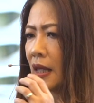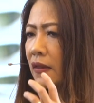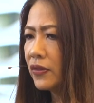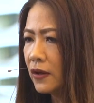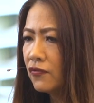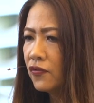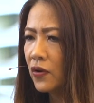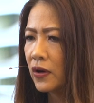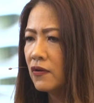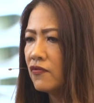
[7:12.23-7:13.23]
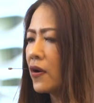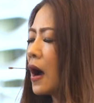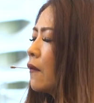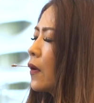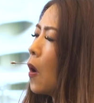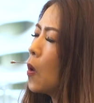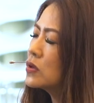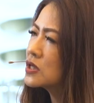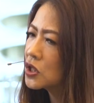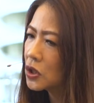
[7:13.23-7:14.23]
Therefore, for our
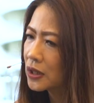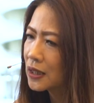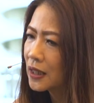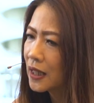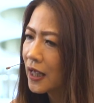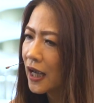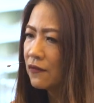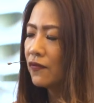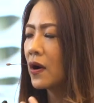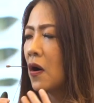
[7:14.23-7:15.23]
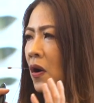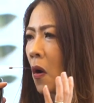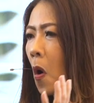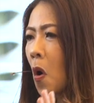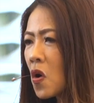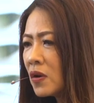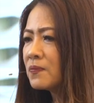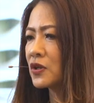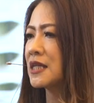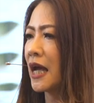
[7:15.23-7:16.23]
own good and for our own
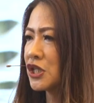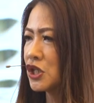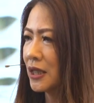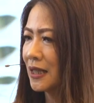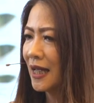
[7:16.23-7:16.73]
protection,